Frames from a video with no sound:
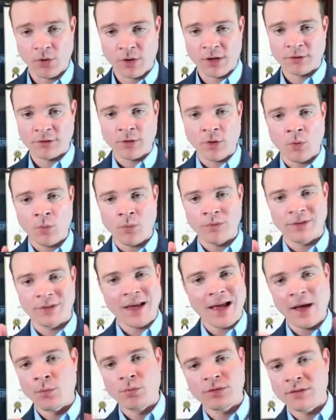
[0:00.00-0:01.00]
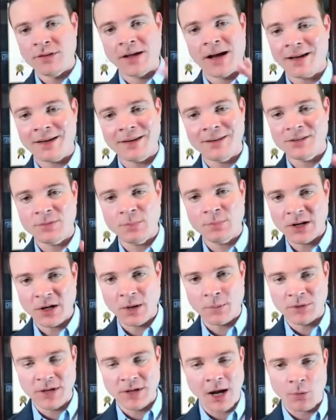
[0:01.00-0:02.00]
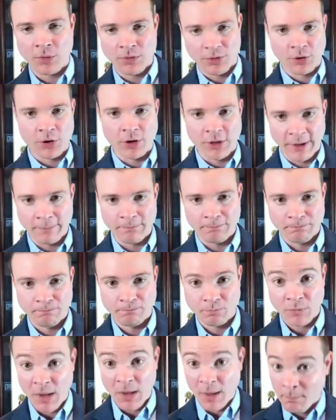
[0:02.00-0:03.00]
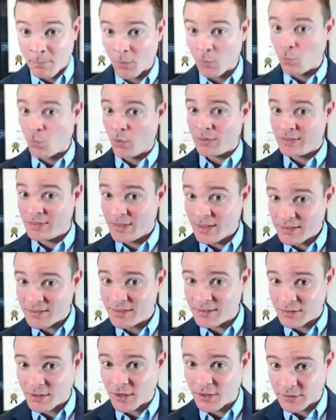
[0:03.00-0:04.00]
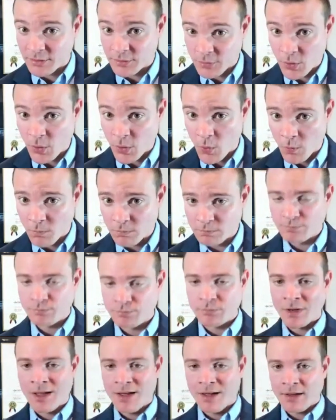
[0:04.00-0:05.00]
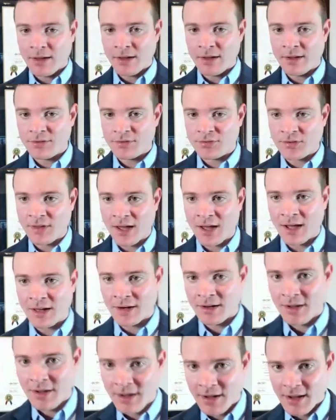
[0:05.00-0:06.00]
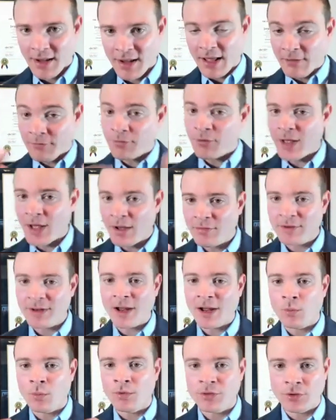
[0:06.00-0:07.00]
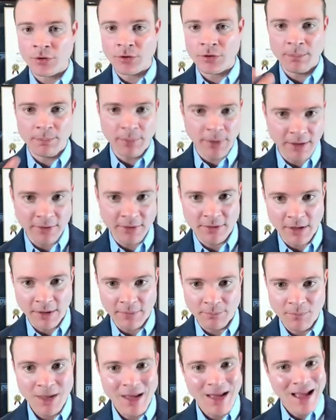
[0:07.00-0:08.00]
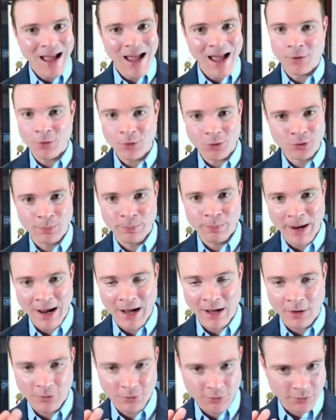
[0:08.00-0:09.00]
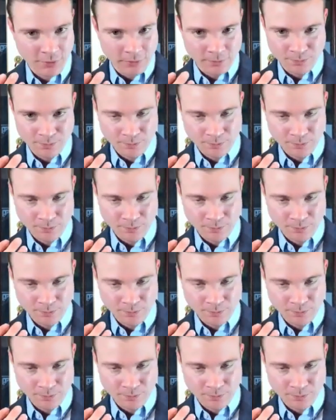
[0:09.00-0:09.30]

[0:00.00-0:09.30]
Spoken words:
so it's not going to speed up the I-130, but what this is going to do is that if you have an I-130 pending and your spouse